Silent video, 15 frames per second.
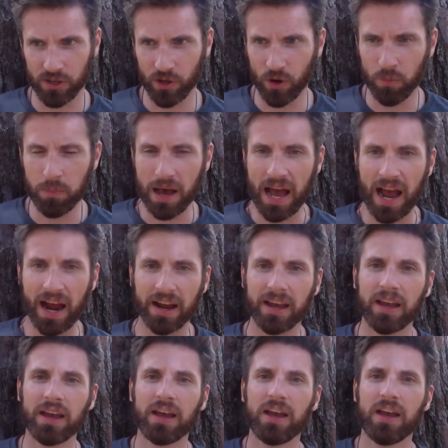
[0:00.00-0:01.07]
go back,
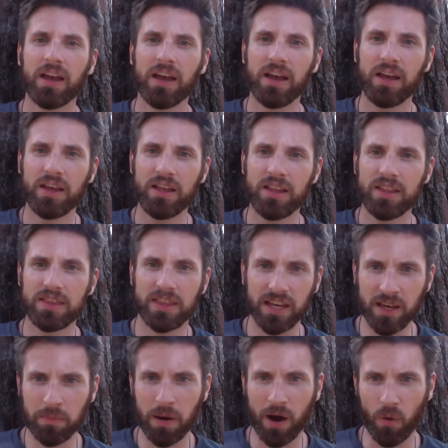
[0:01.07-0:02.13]

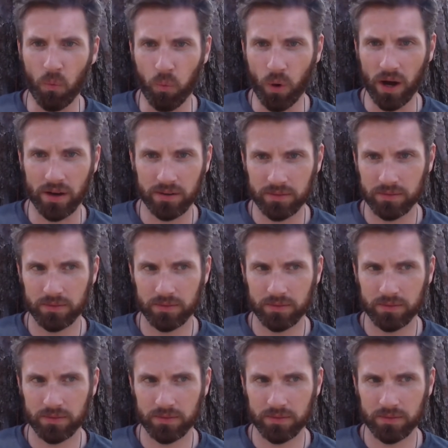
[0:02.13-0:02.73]
think about what